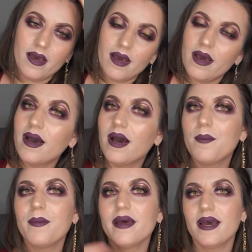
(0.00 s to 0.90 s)

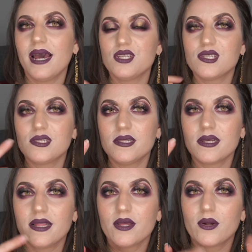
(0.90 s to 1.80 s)
I just did the
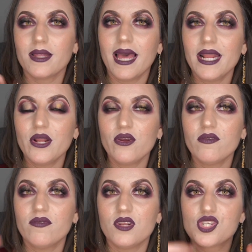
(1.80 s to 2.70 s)
glitter liner,
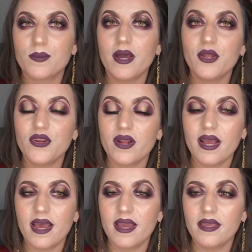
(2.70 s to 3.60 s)
finished my under
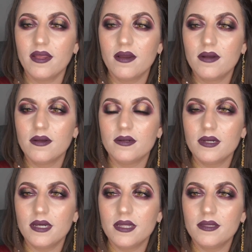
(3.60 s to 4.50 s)
eye,
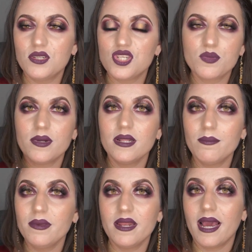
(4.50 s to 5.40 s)
and then just put a
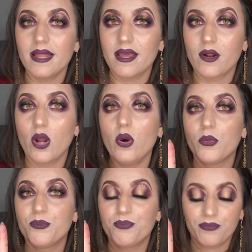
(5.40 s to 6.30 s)
lippy and a highlighter. Oh,
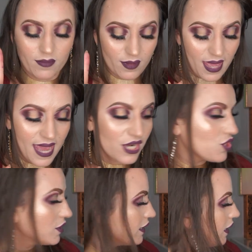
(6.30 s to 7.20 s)

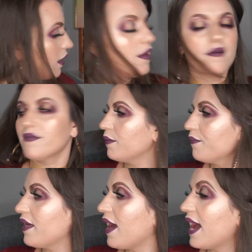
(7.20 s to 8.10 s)
actually, from
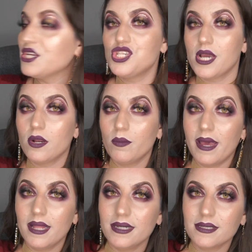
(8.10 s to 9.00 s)
the eyeshadow
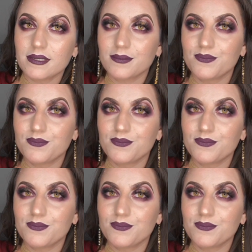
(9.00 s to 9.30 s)
palette,